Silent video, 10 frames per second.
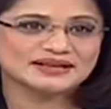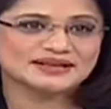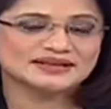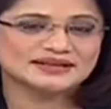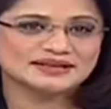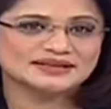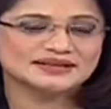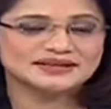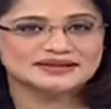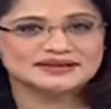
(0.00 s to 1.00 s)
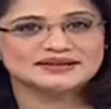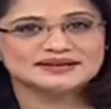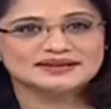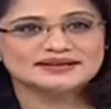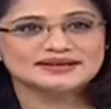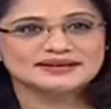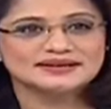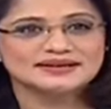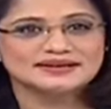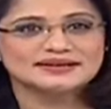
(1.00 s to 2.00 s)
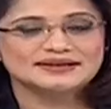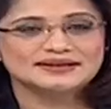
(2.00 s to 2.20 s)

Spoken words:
[no speech]